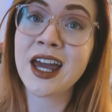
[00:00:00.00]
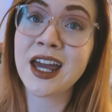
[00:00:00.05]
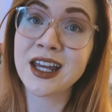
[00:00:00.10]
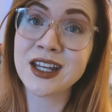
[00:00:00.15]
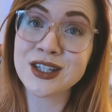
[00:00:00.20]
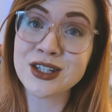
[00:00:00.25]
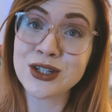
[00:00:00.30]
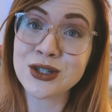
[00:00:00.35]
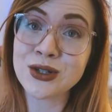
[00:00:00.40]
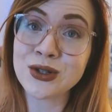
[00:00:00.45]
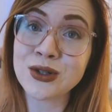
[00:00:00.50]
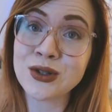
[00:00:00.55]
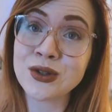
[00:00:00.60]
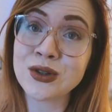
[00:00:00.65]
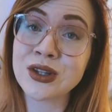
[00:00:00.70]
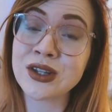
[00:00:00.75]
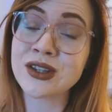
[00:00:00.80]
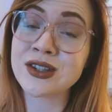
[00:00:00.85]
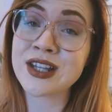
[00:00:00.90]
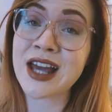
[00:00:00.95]

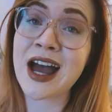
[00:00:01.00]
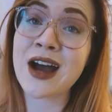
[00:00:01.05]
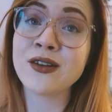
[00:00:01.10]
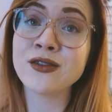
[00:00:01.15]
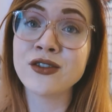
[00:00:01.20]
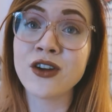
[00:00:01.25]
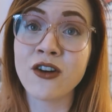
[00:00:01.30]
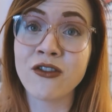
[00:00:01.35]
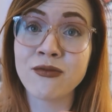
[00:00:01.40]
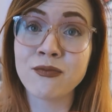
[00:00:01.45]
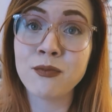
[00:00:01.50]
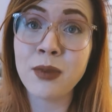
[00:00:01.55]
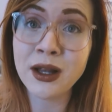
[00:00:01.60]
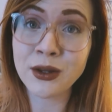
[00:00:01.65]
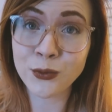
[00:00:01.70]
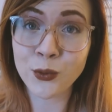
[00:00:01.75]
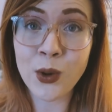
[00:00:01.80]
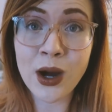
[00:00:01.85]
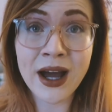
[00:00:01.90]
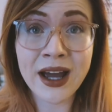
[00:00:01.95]
into the town of
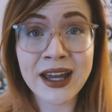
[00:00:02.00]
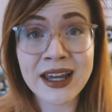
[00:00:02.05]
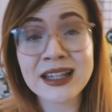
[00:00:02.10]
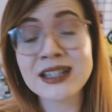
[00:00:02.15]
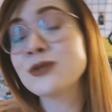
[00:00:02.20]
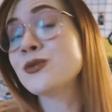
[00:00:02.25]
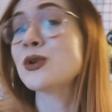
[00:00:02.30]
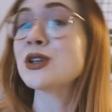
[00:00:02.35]
Budweis,